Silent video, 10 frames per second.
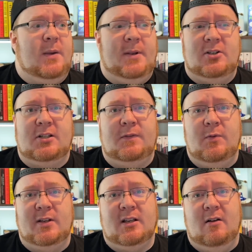I mean, just a few
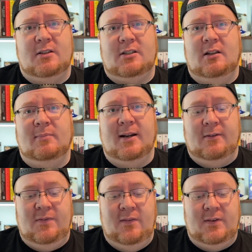weeks ago, I was celebrating
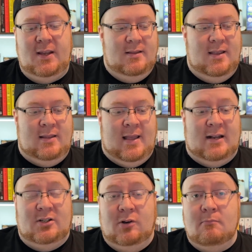50, and
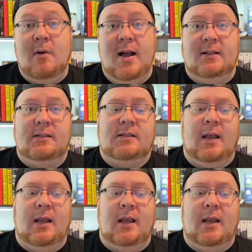that took months.